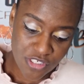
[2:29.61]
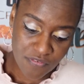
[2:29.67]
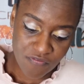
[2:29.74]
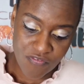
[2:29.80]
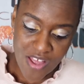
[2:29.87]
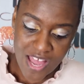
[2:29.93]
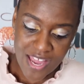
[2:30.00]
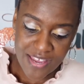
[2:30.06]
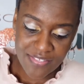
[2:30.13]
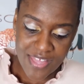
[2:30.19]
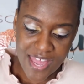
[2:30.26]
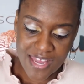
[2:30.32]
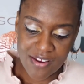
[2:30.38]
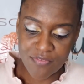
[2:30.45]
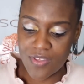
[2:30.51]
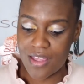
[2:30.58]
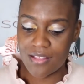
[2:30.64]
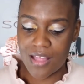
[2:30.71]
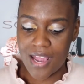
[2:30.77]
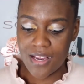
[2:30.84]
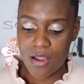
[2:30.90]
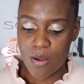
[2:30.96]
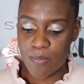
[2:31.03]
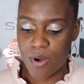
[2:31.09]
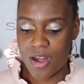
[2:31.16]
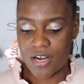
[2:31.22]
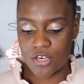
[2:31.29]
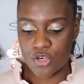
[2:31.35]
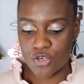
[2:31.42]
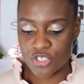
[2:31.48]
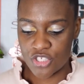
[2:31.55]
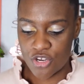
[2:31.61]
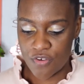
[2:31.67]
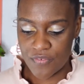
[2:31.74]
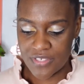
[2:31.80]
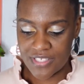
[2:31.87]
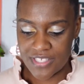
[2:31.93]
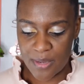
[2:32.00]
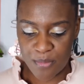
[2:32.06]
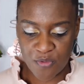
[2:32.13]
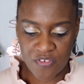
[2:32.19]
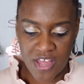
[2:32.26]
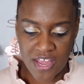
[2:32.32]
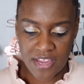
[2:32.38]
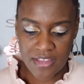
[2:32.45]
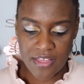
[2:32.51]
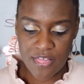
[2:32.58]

find that if they like a product or service they provide,